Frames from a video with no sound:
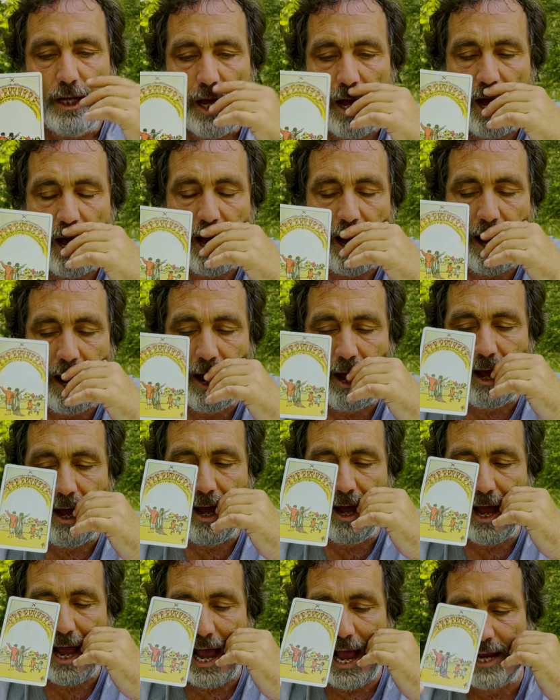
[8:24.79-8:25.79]

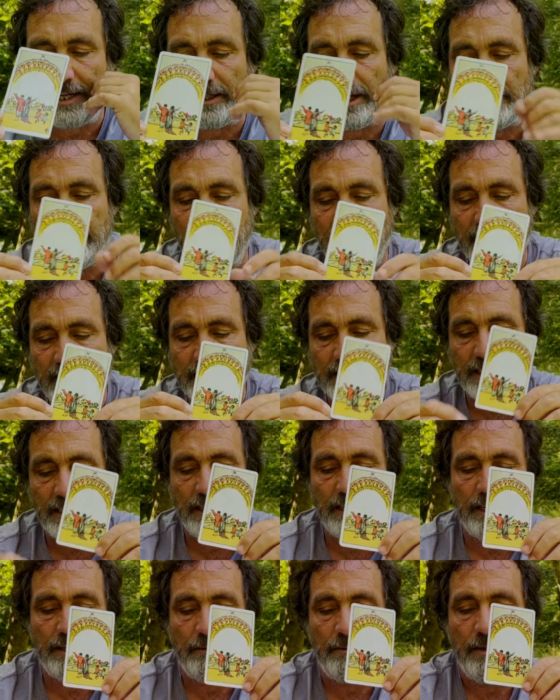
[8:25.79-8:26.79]
And I think it's a
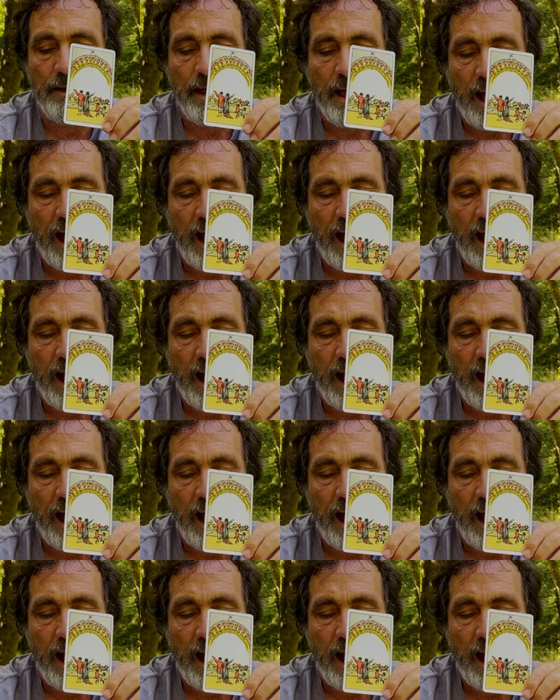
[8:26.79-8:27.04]
little,